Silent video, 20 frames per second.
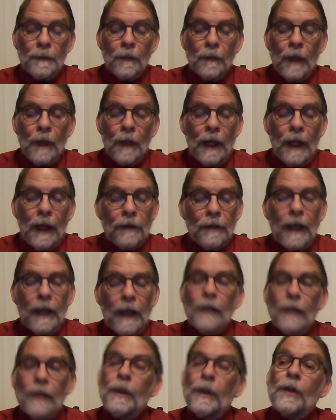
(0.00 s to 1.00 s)
I tried
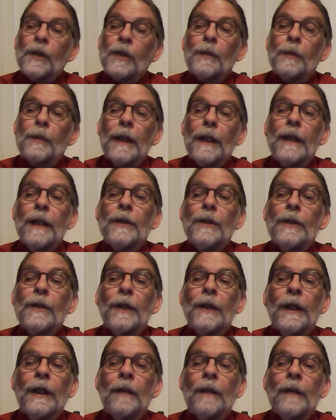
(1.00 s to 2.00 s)
to explain to
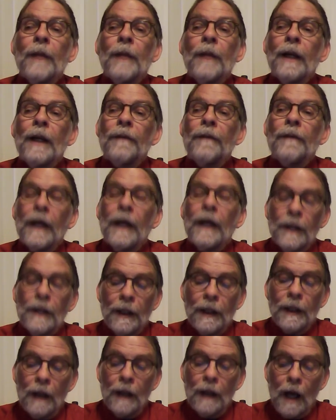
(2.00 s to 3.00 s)
him that if I
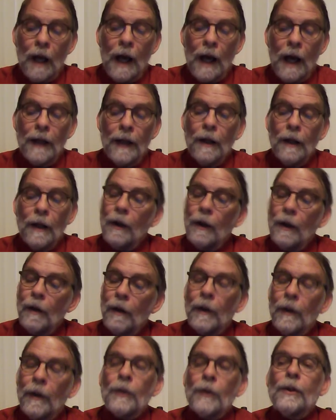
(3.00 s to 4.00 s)
did not,
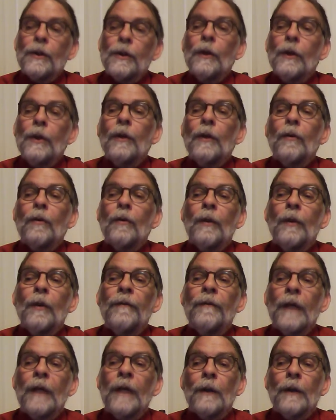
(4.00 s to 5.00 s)
those students would
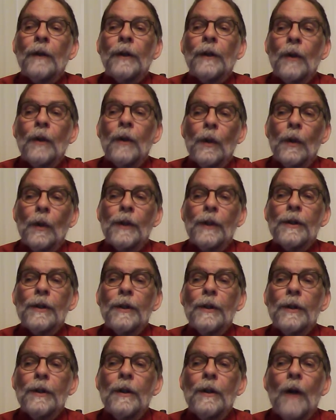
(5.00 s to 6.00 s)
fail the course.
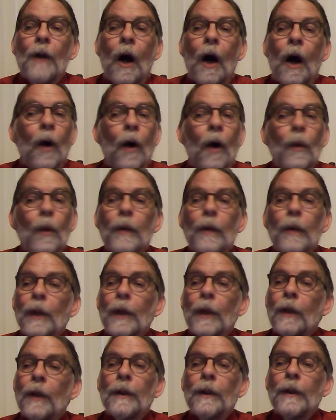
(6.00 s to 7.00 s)
All we were
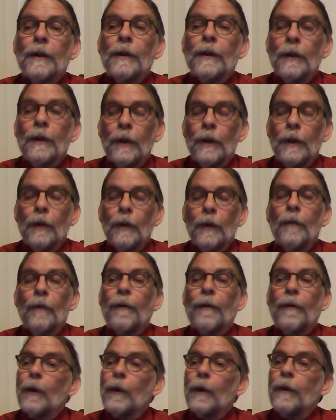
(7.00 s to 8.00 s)
going to do
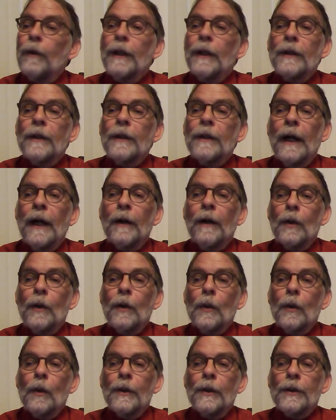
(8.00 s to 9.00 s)
through the entire
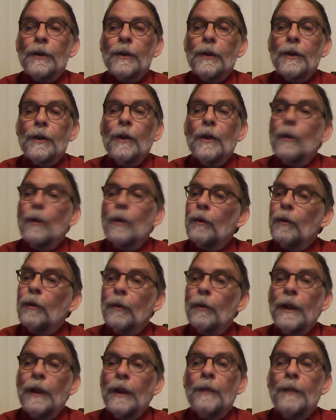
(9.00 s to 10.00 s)
course was
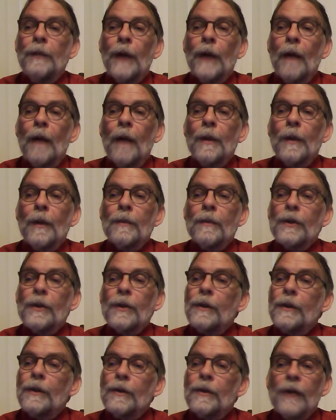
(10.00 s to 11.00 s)
read problems,
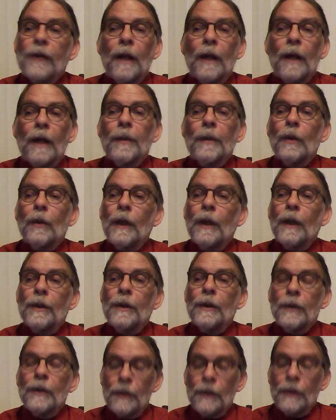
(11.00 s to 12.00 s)
set up
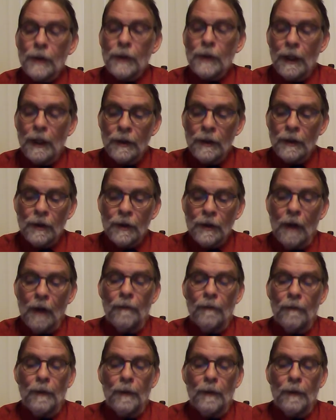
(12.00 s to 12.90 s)
equations, and solve them.